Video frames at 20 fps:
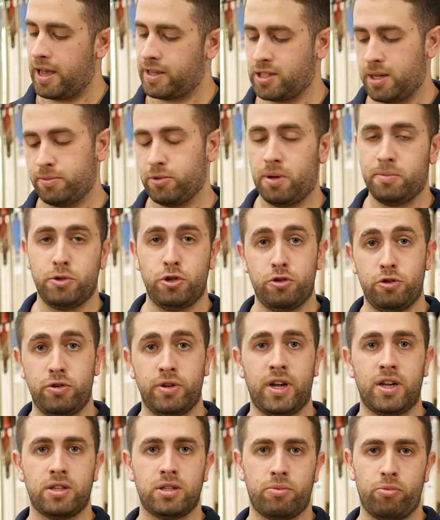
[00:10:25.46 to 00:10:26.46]
Sometimes you do
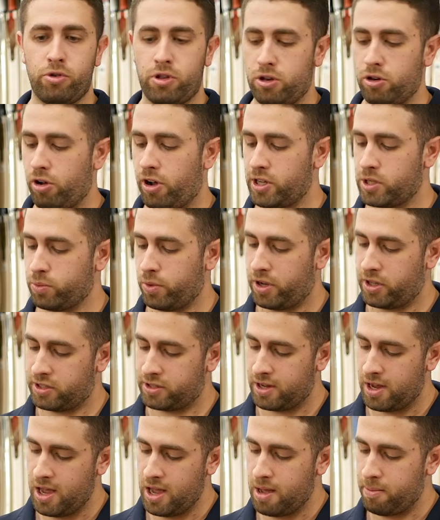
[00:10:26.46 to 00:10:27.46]
get some really nice
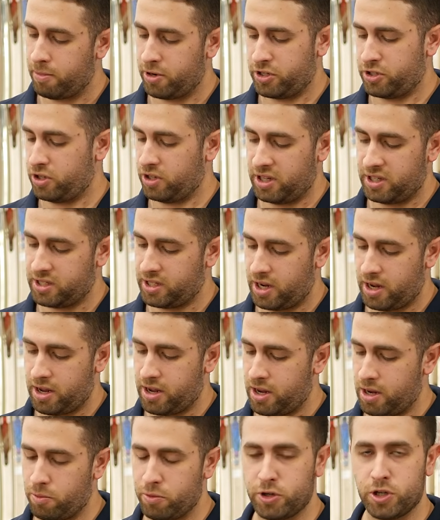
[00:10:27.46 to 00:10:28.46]
ones, but as you can see
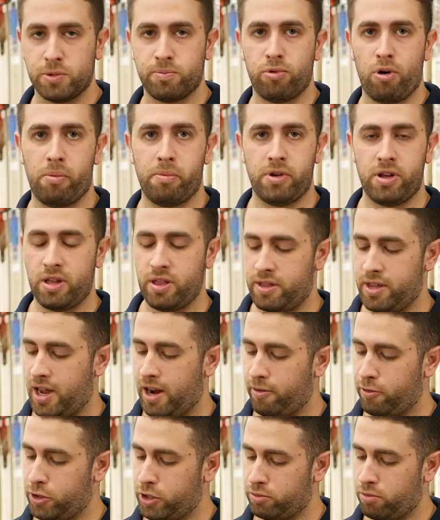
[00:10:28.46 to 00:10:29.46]
here, which is probably the
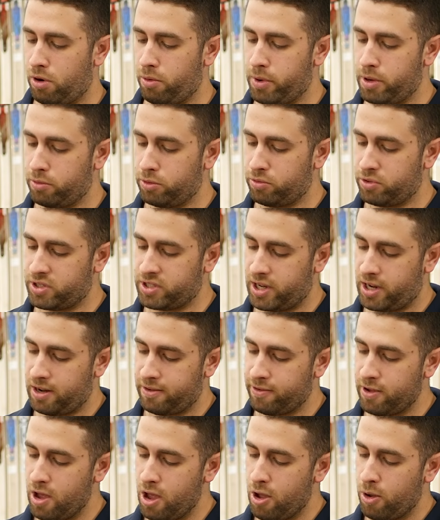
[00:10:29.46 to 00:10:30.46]
average of what we would
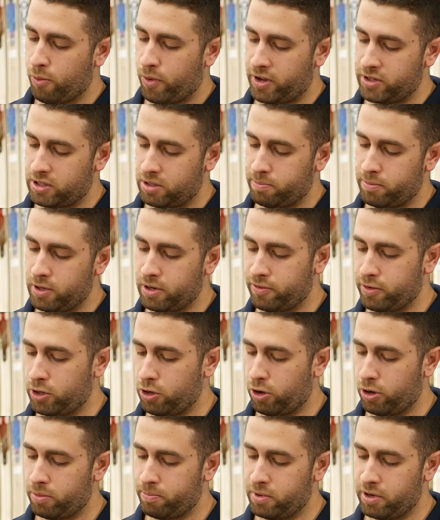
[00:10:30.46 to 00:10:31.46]
receive, one's a bit of a
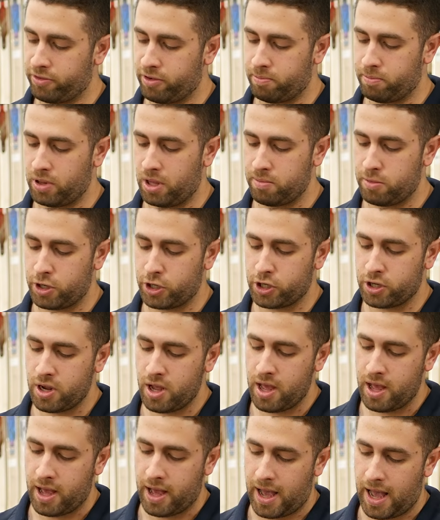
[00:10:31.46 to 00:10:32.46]
knot, bit of a blemish,
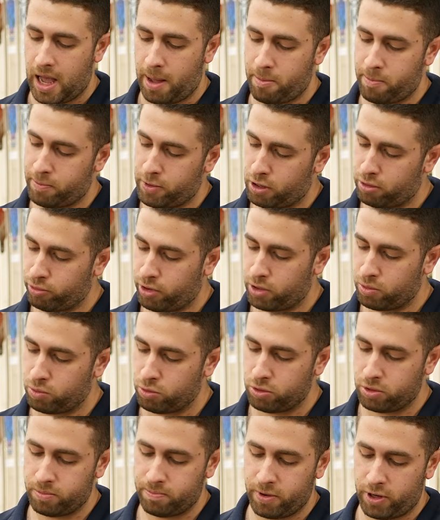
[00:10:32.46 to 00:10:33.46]
a bit of
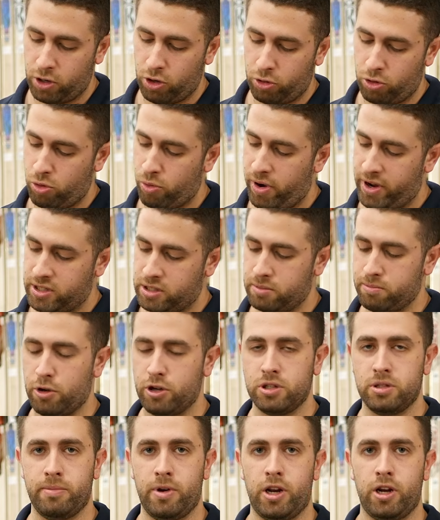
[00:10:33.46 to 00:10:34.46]
redwood, but not always the
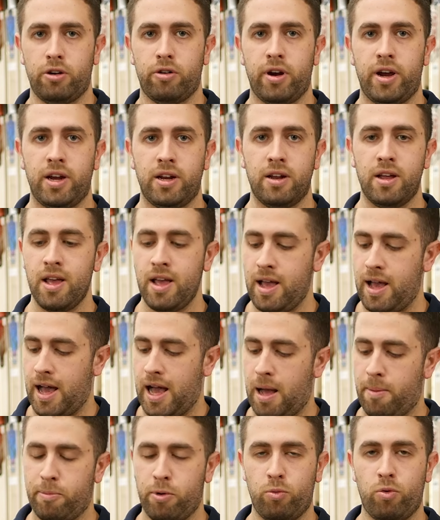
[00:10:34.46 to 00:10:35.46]
most amount of grain.
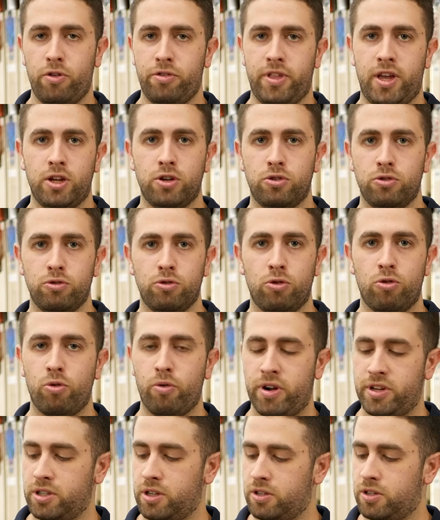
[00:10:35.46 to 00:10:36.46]
But what they do
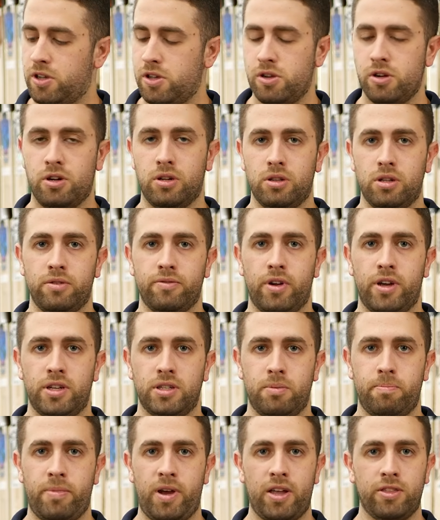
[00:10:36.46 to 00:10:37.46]
always continue to deliver
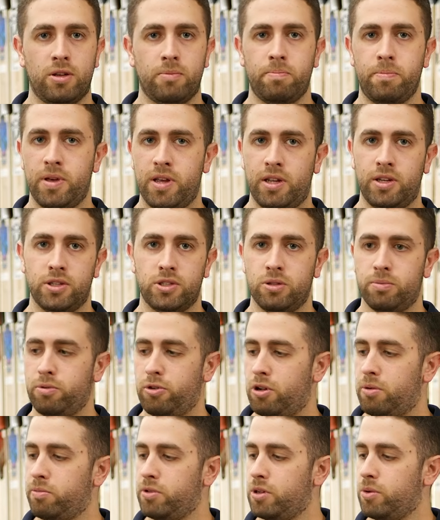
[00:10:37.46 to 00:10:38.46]
is a bat that pings
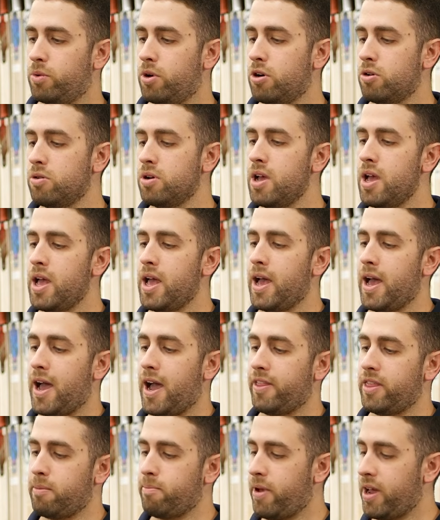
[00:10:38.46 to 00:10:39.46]
superbly well.
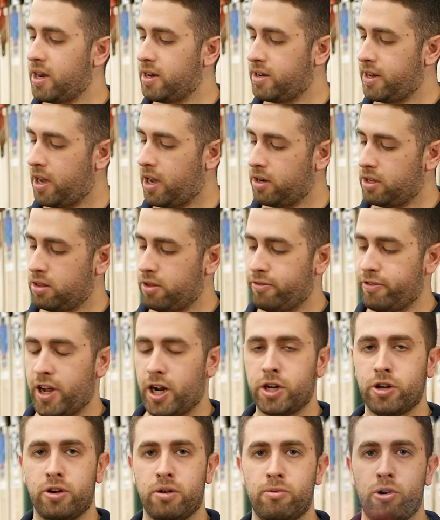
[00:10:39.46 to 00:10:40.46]
They're made down in the factory in